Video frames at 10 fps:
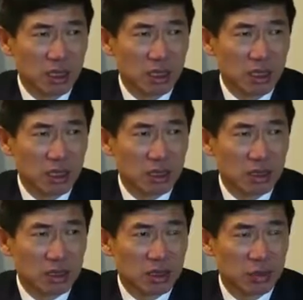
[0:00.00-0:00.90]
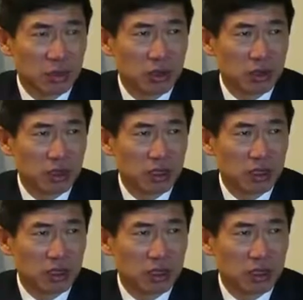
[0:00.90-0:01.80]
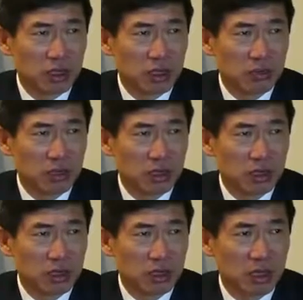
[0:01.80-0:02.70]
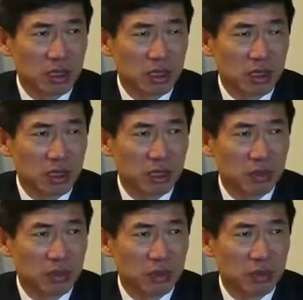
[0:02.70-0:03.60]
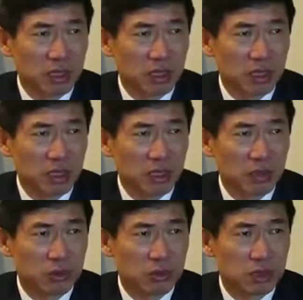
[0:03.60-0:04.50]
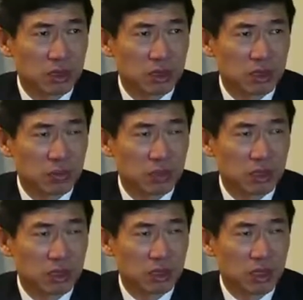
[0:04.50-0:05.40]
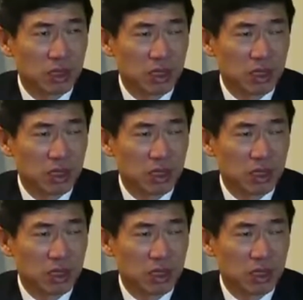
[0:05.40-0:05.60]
the support of the international community has been geared towards supporting